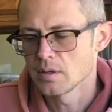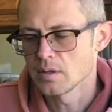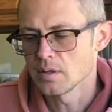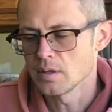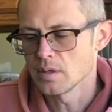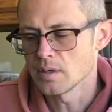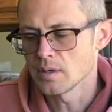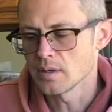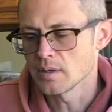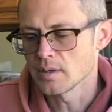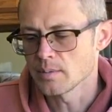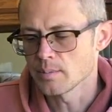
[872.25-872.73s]

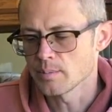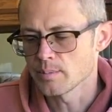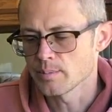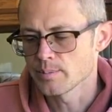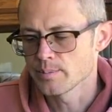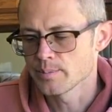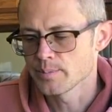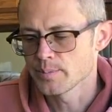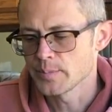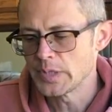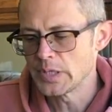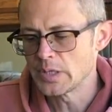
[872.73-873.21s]

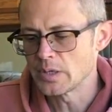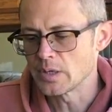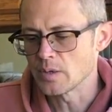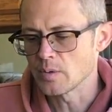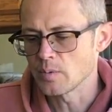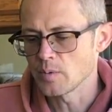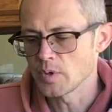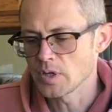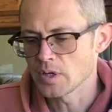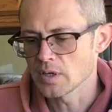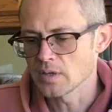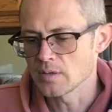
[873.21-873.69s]

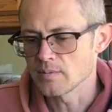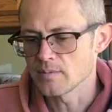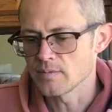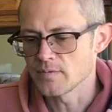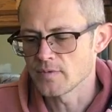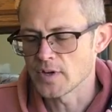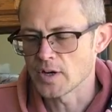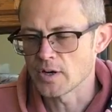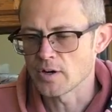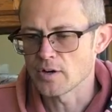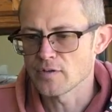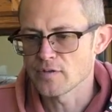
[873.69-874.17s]
we can
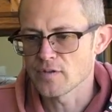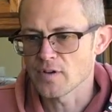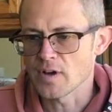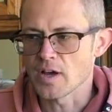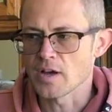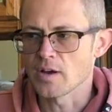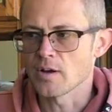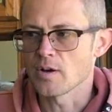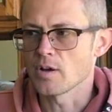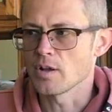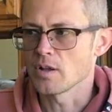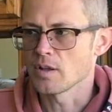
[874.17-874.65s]

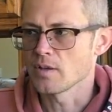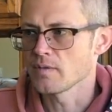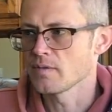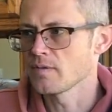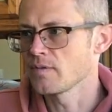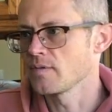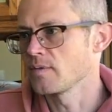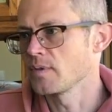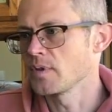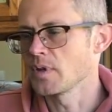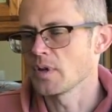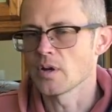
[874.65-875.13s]
verify
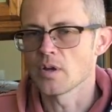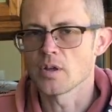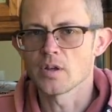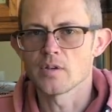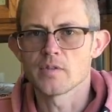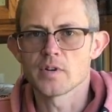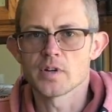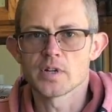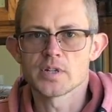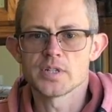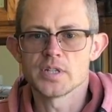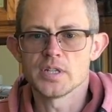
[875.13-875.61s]
that all of
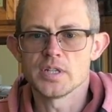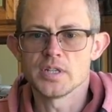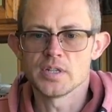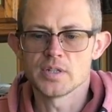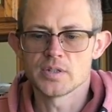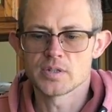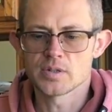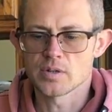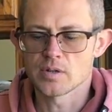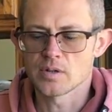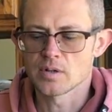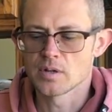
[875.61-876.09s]
our
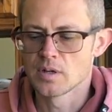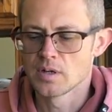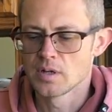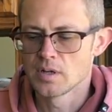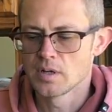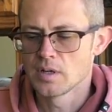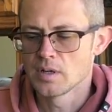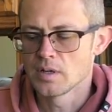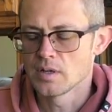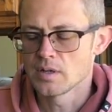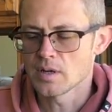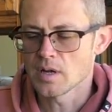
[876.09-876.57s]
teas are
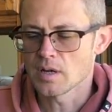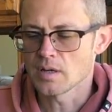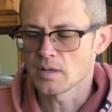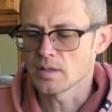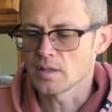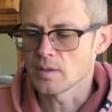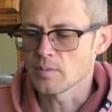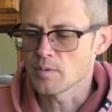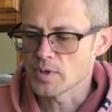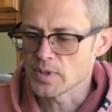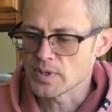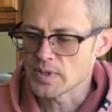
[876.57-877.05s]
not
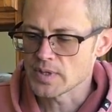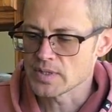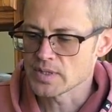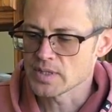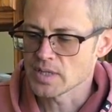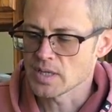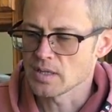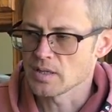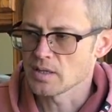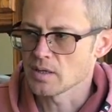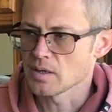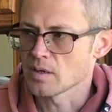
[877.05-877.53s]
only what they
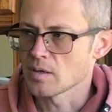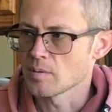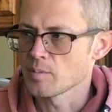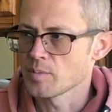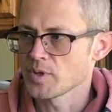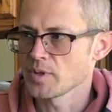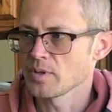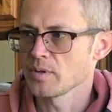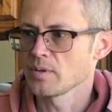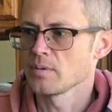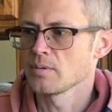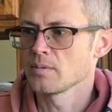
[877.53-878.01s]
say they are,
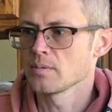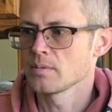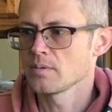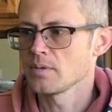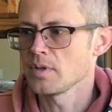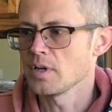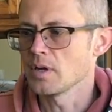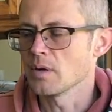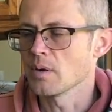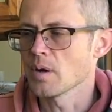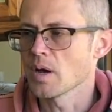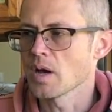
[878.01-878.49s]
but
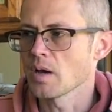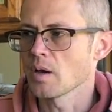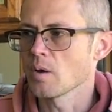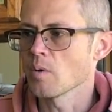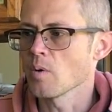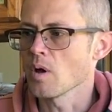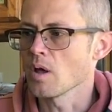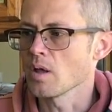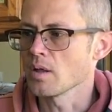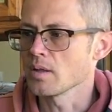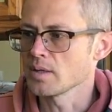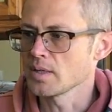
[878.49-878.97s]
high
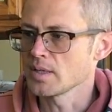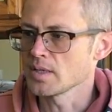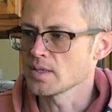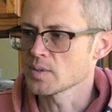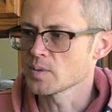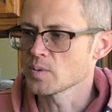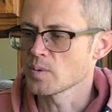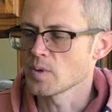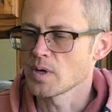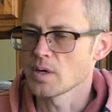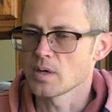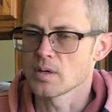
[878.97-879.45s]
quality
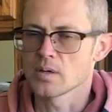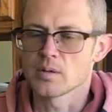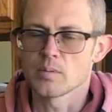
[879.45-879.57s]
as well.